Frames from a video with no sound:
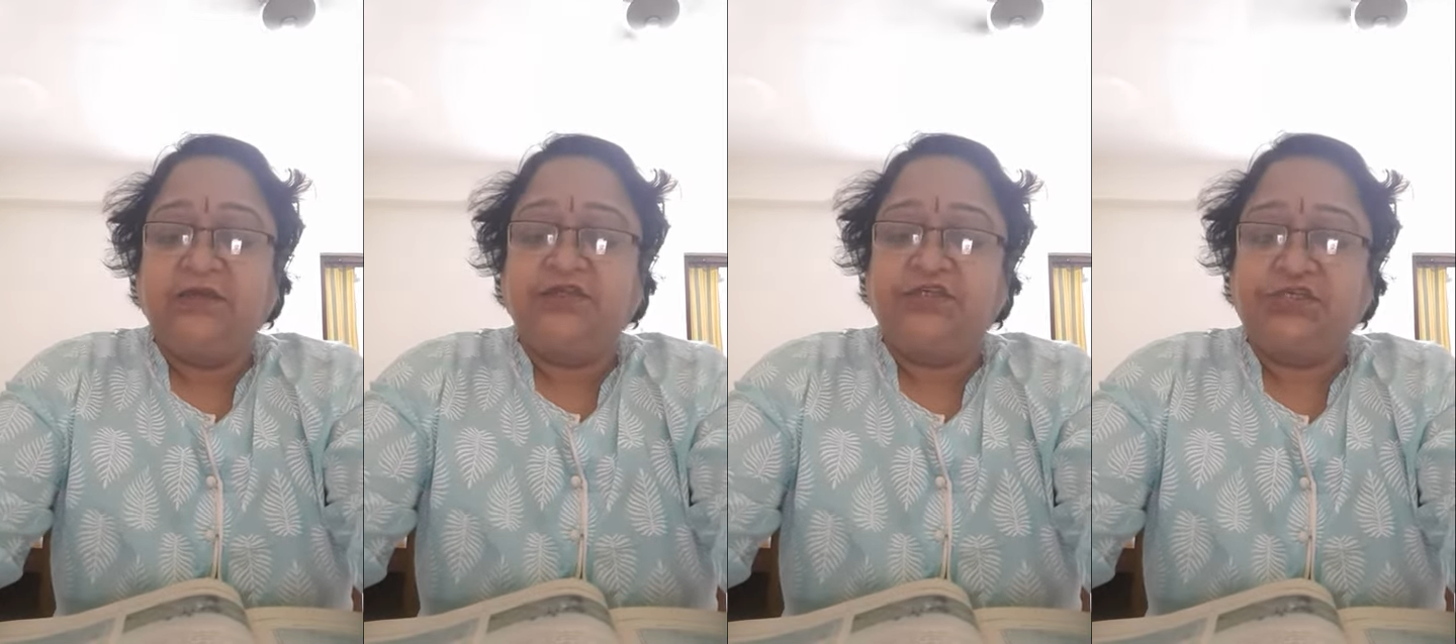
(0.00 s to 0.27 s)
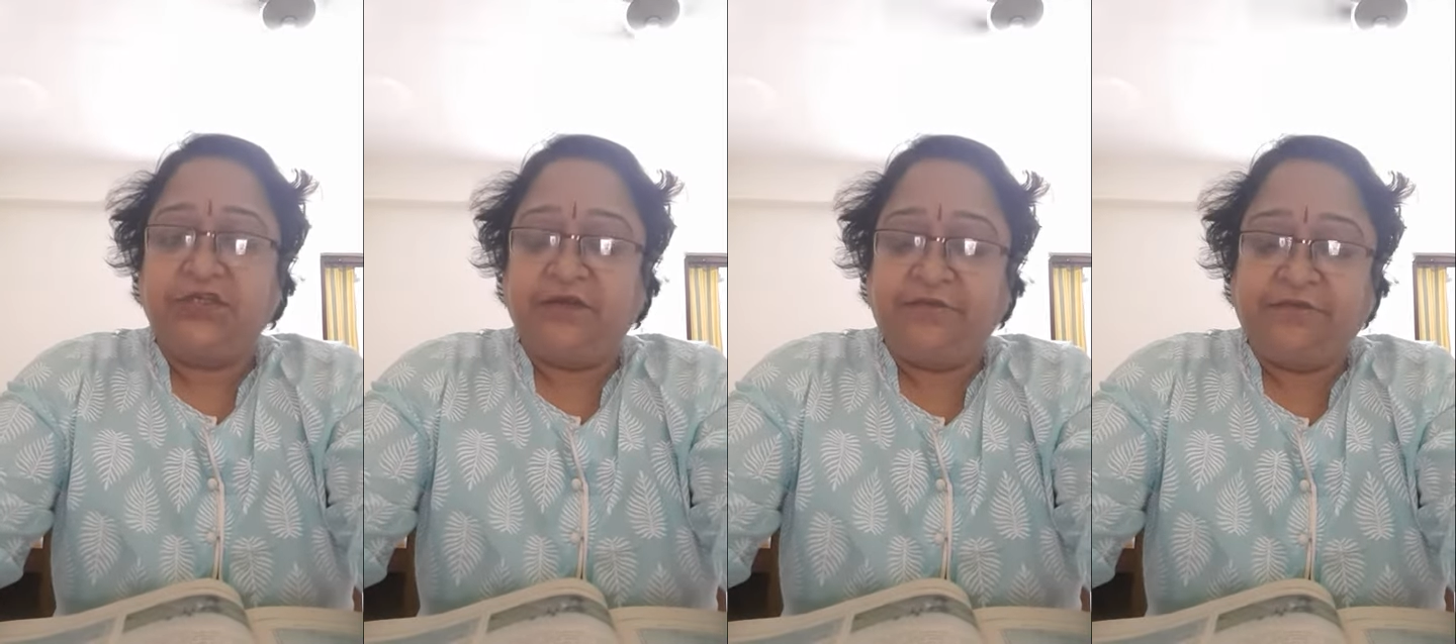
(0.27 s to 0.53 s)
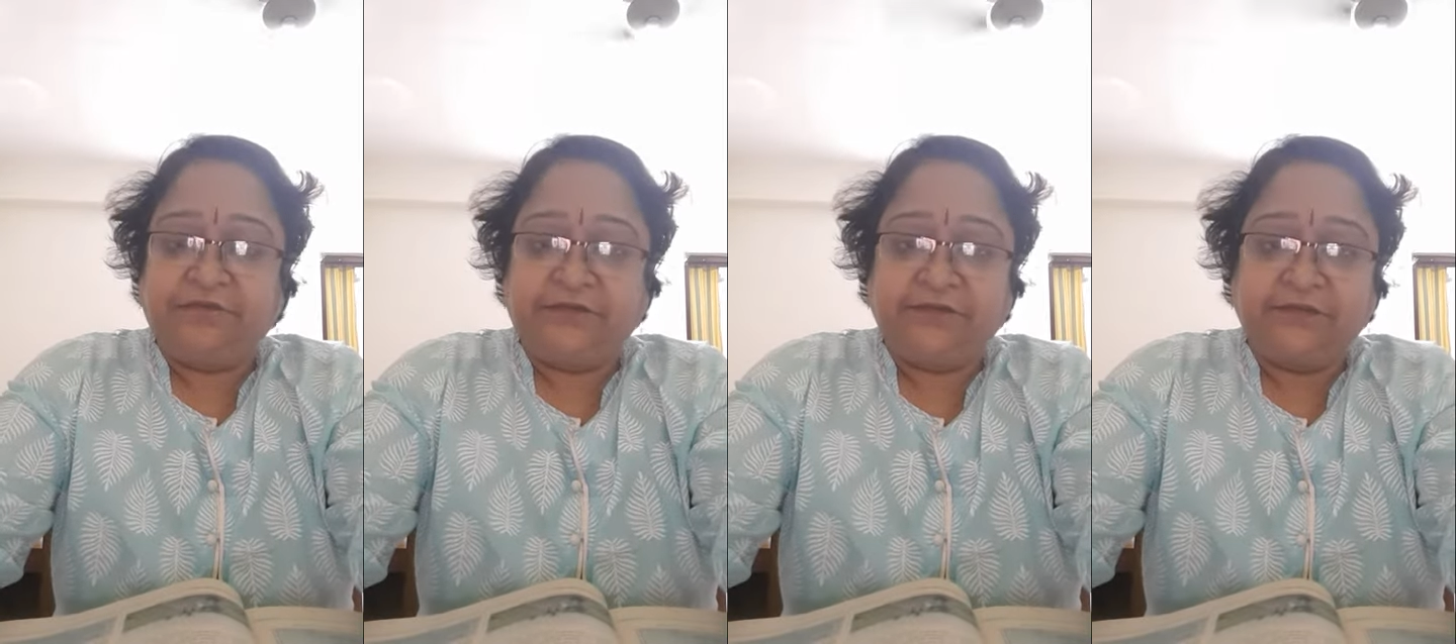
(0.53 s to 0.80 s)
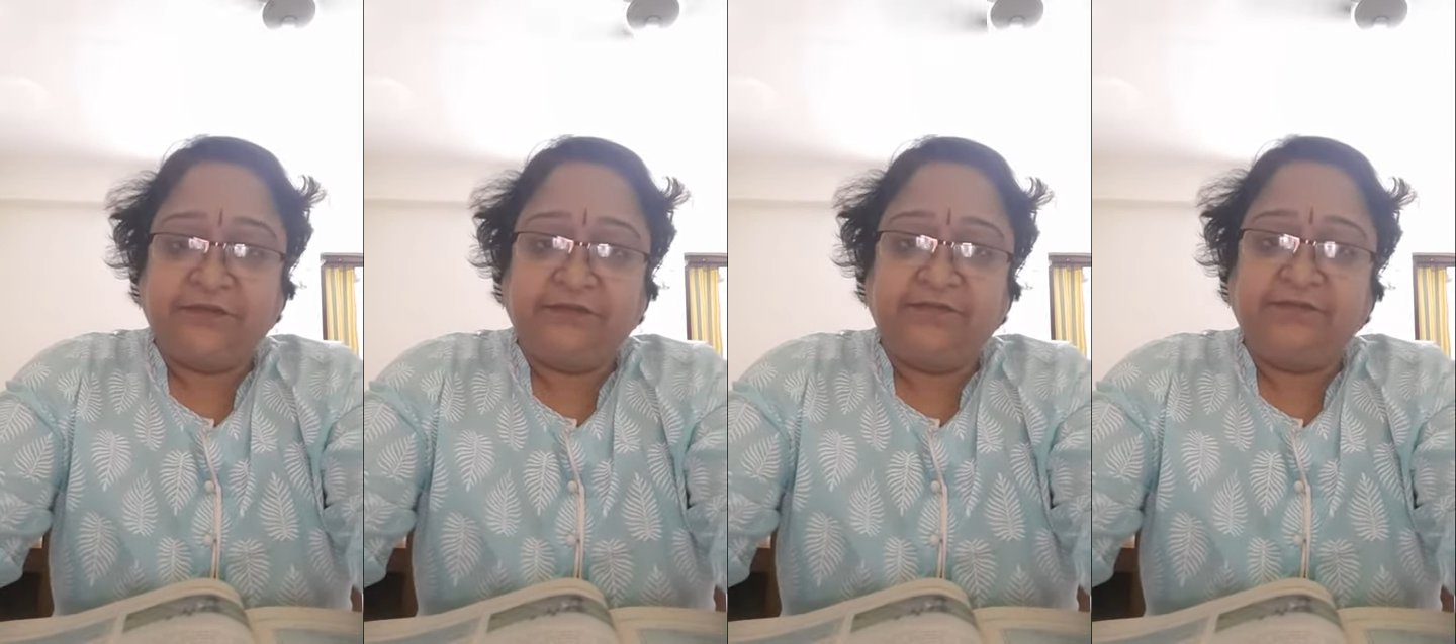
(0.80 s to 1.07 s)
shift
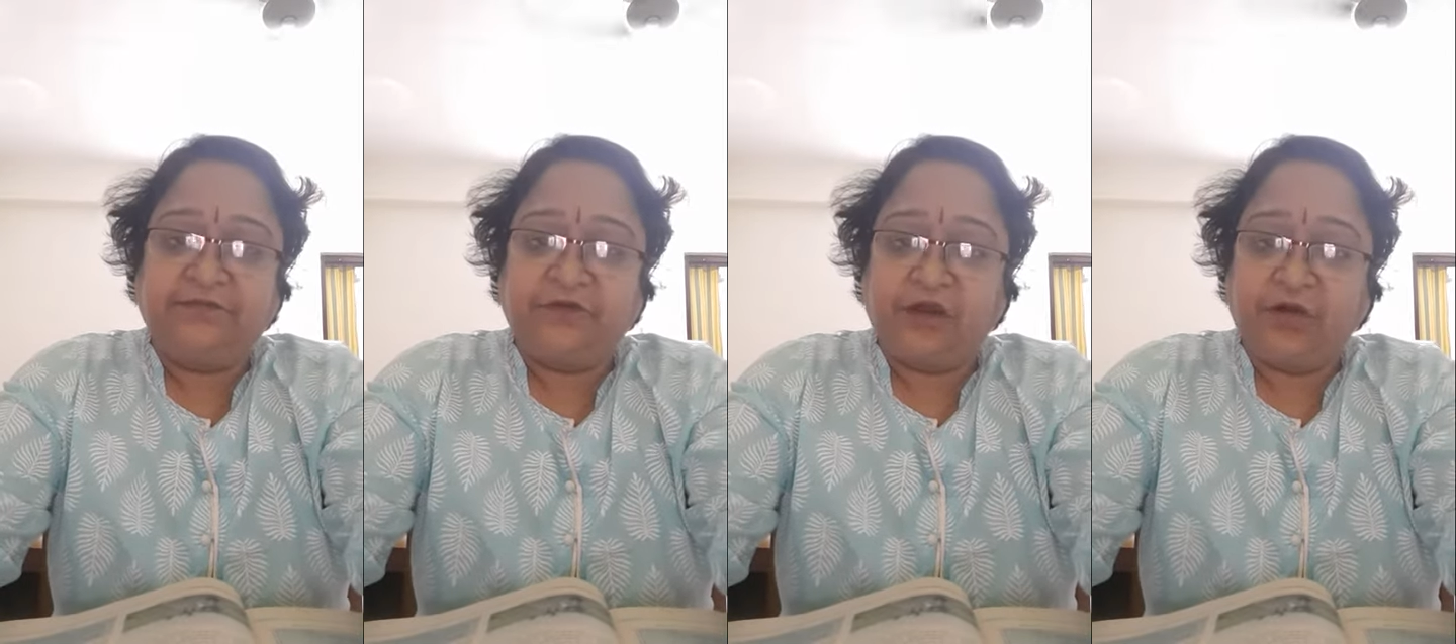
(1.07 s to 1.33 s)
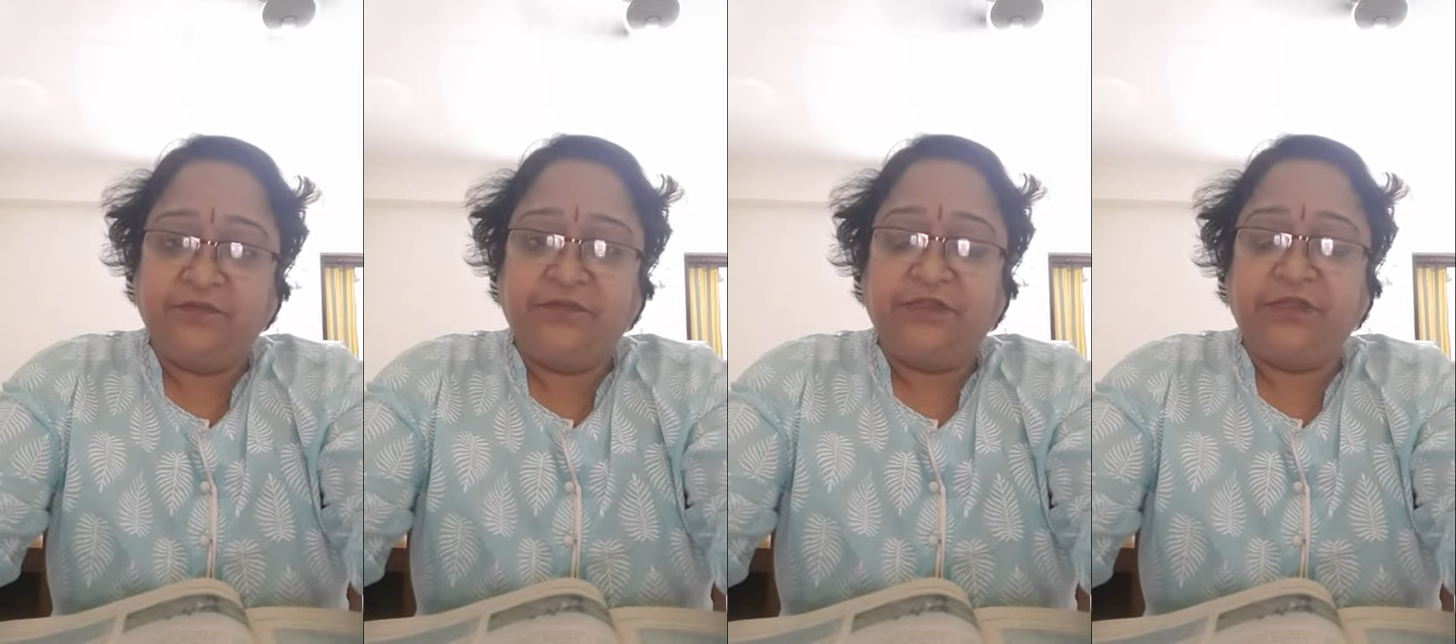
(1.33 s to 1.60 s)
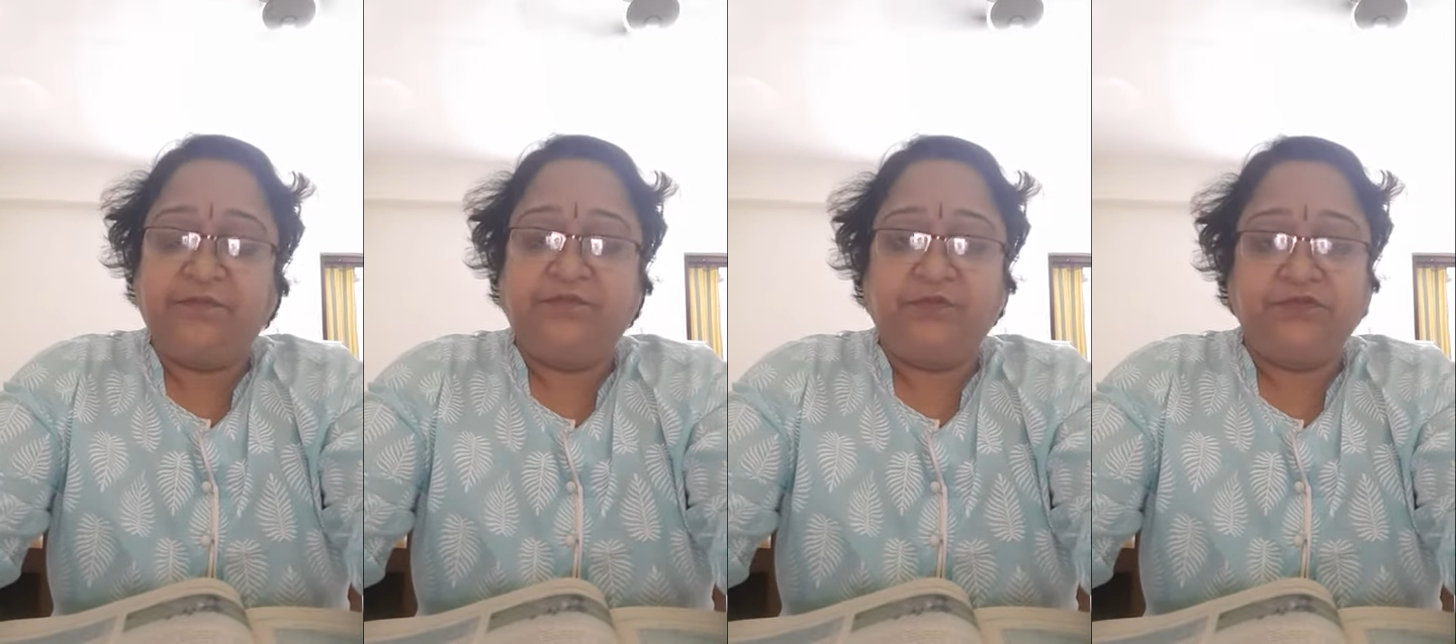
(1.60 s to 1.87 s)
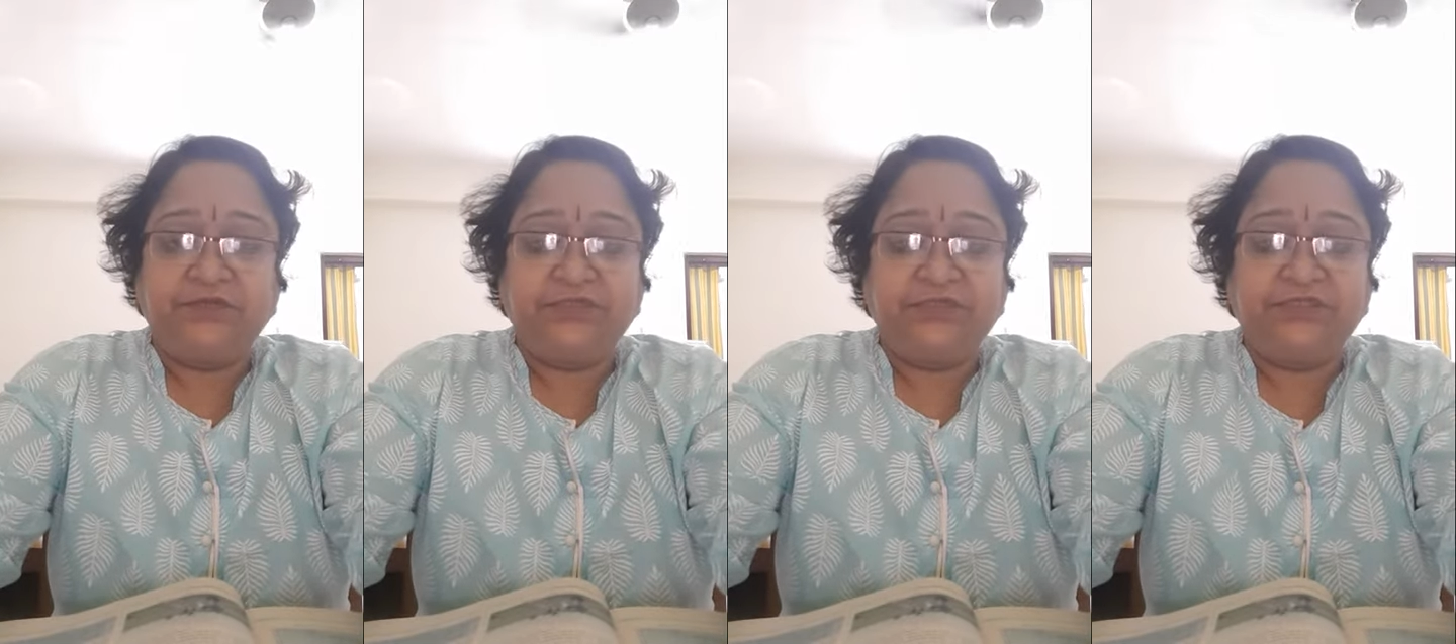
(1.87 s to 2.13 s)
from their
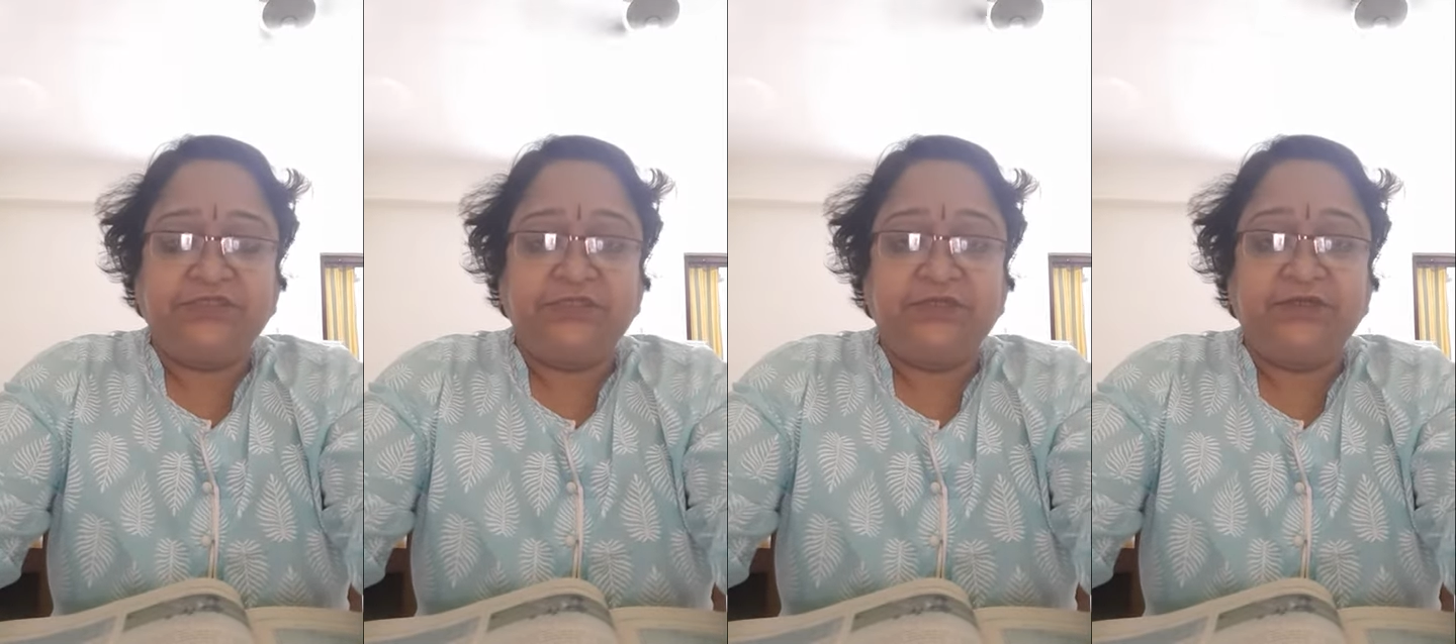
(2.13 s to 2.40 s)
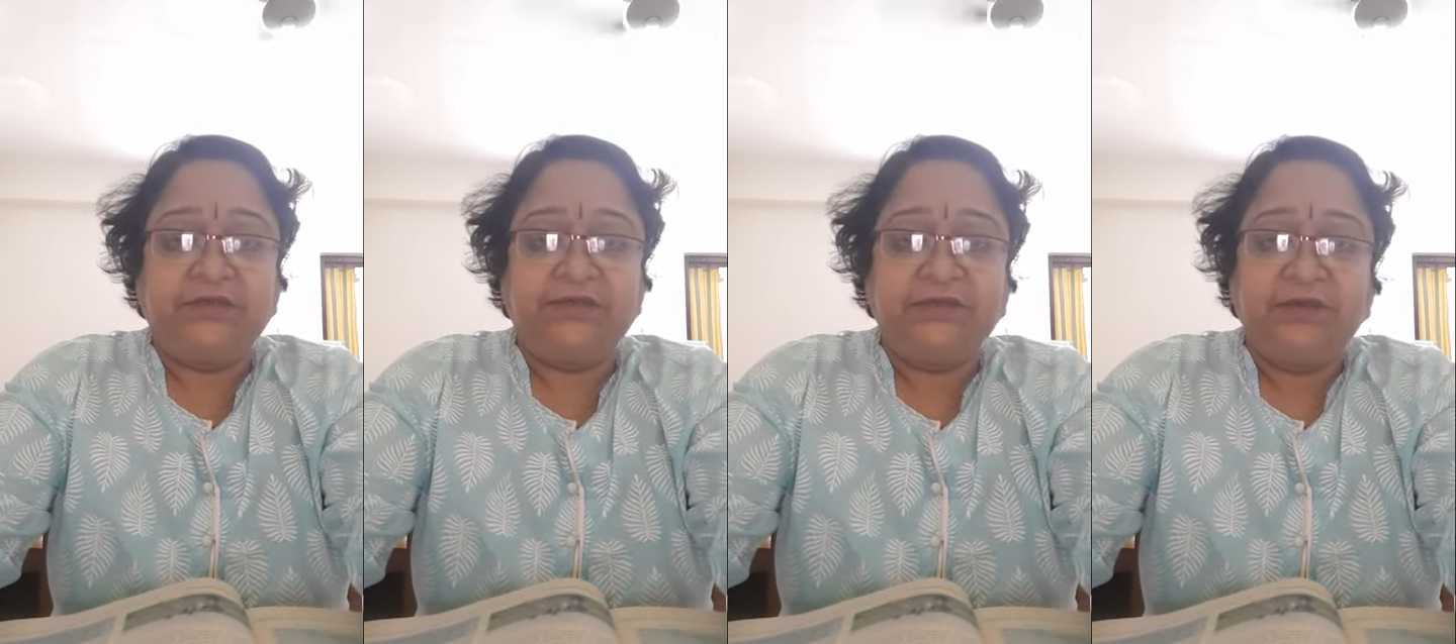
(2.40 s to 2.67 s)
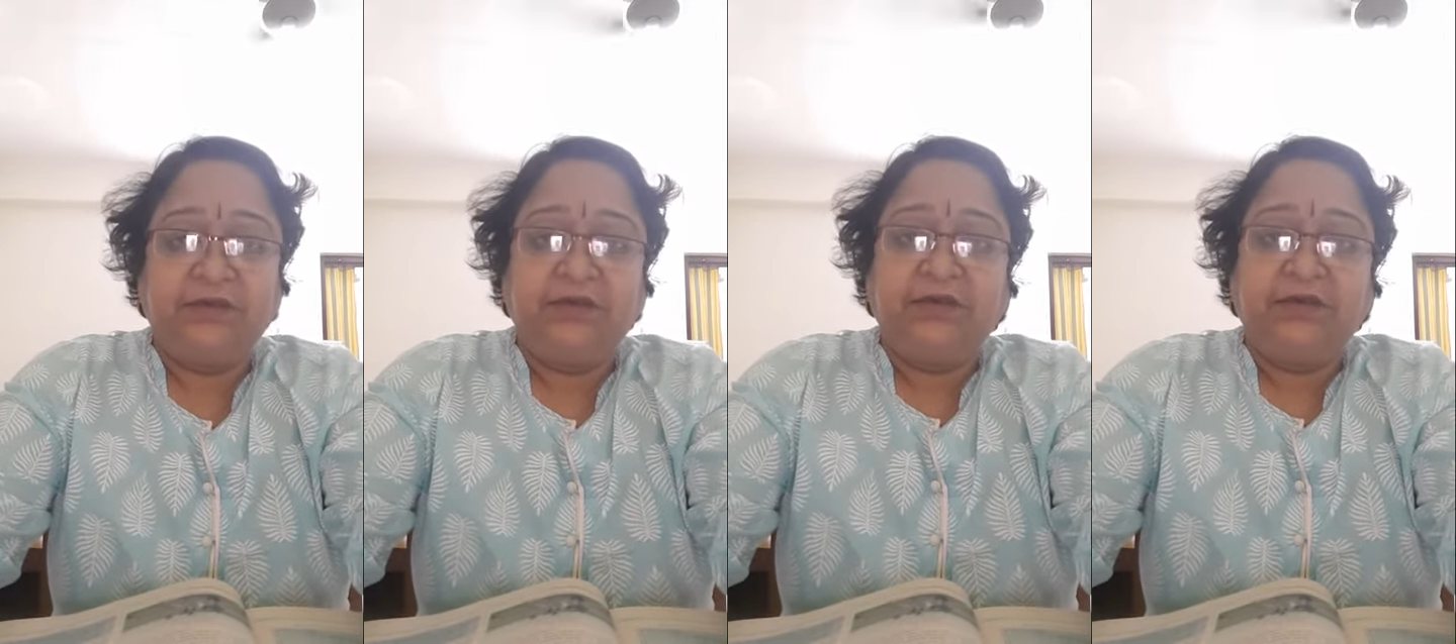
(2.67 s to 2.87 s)
position